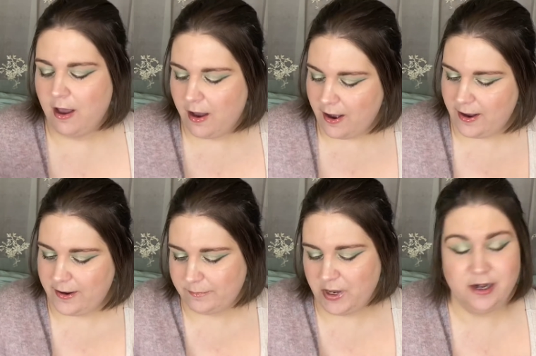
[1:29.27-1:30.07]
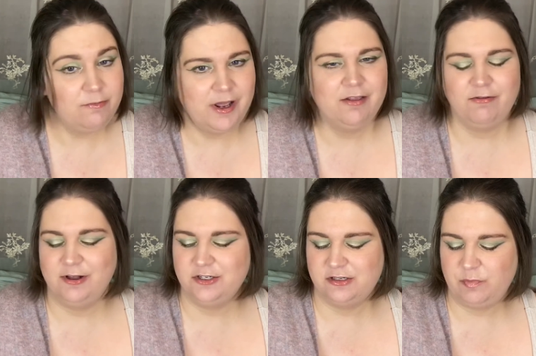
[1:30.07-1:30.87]
Um, anyway, so I'll
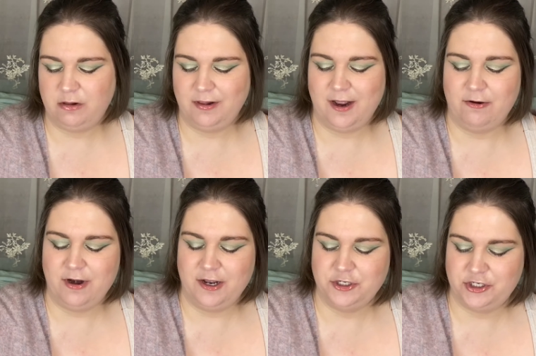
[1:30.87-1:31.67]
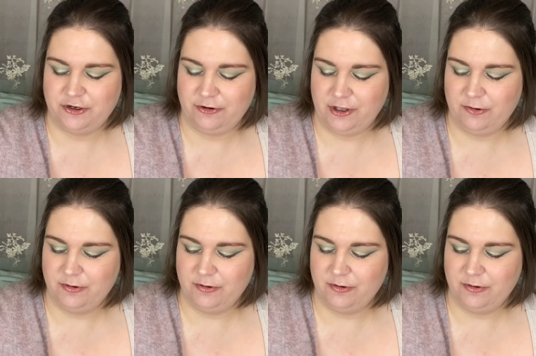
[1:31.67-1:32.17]
just pull it out and show you.